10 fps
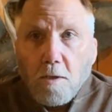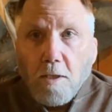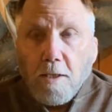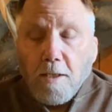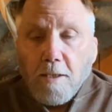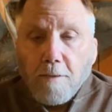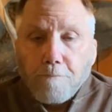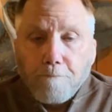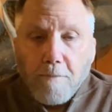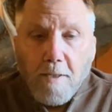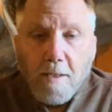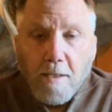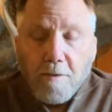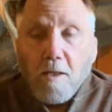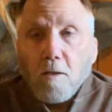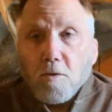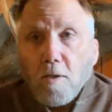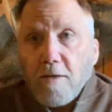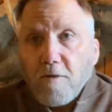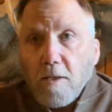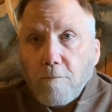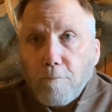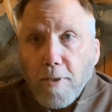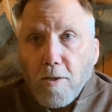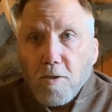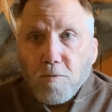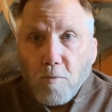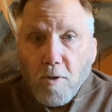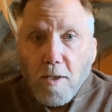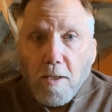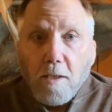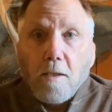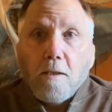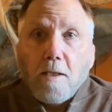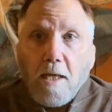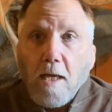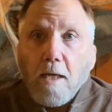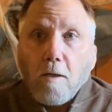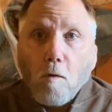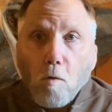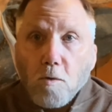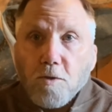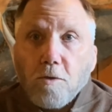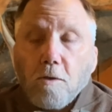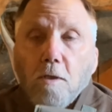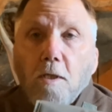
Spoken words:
and they also have a bear spray can holster